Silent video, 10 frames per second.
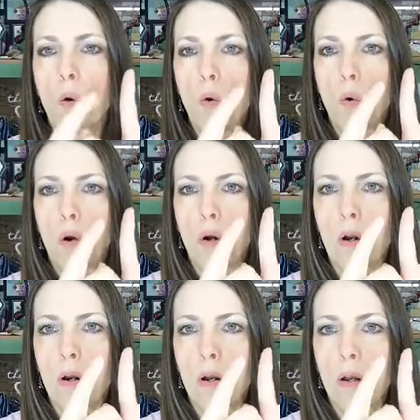
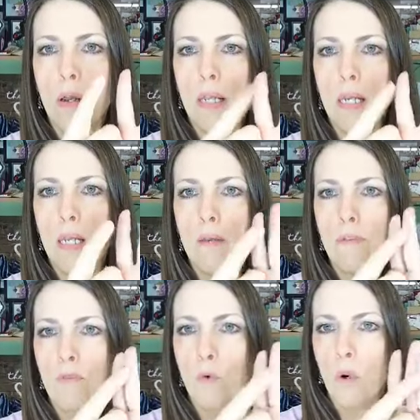or any of
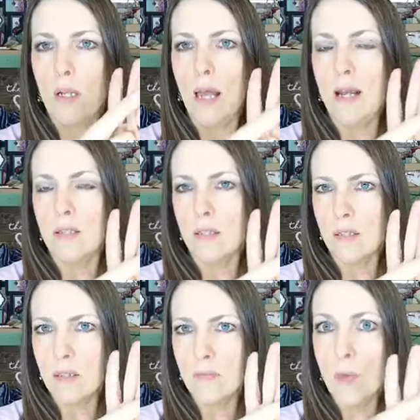the 4
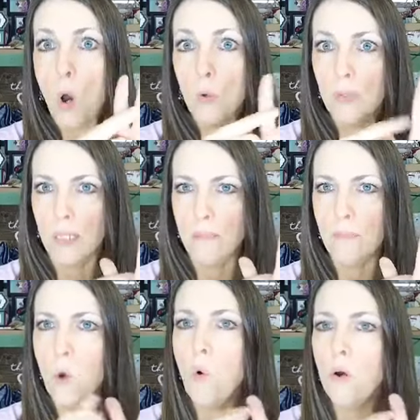classes only,
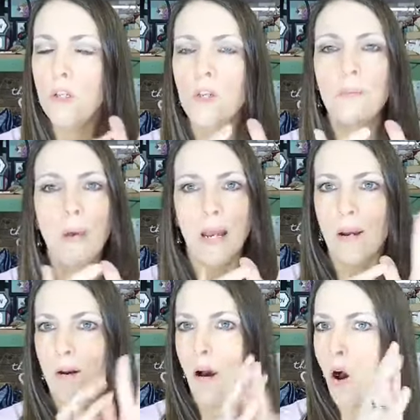or you can buy
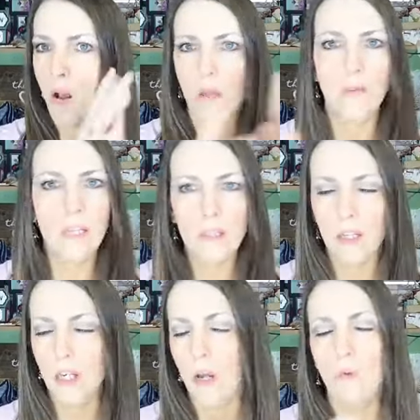all of it.
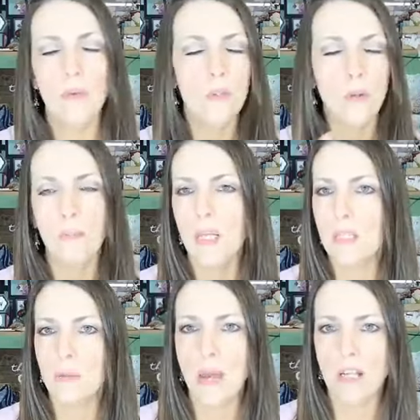You know, you can
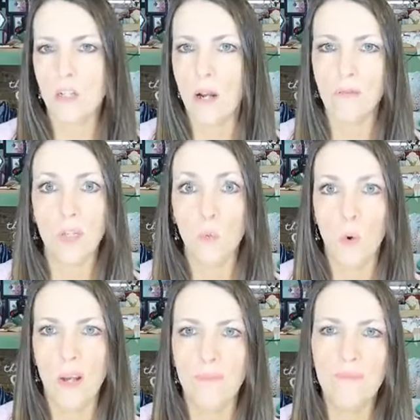mix and match however you
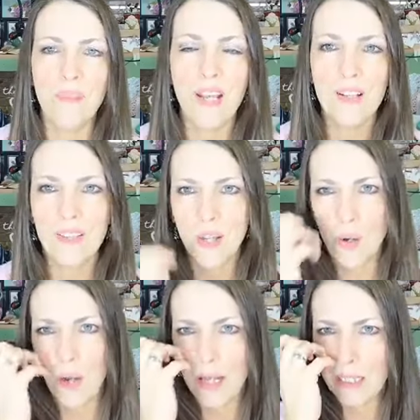want.
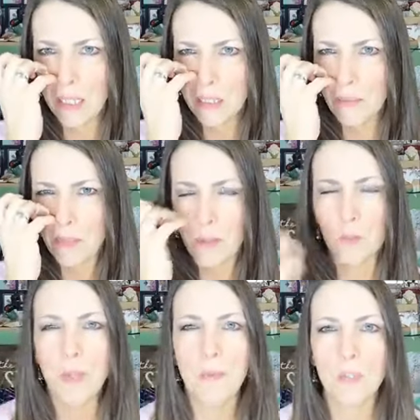So I think
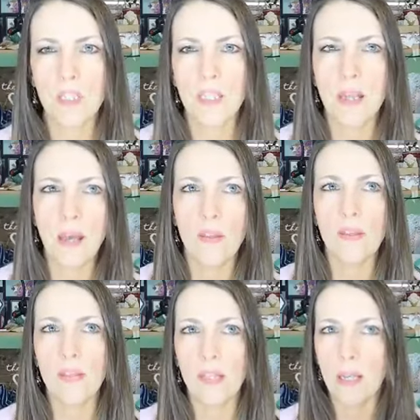sometimes people see that and
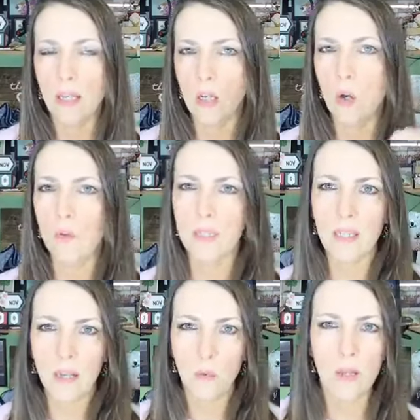they think they can only
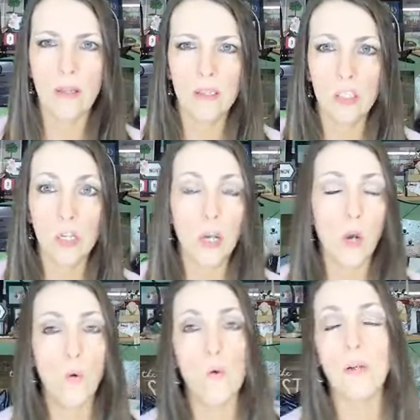take one of the
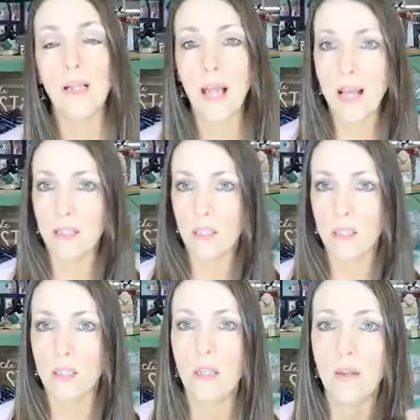to-go
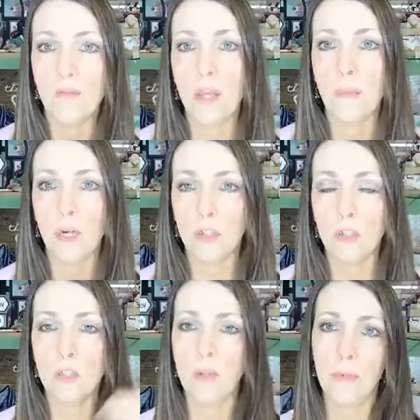classes if they
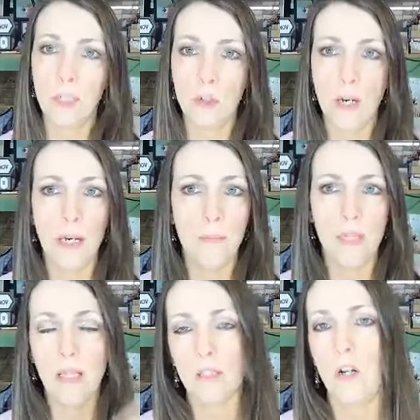purchase the Retreat,
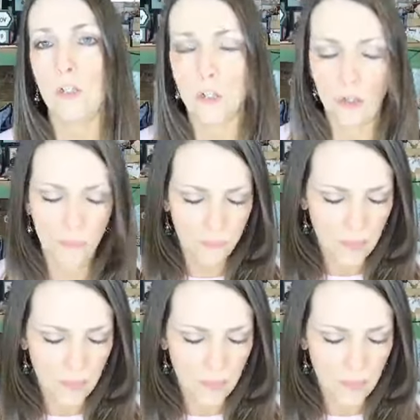but that's not true.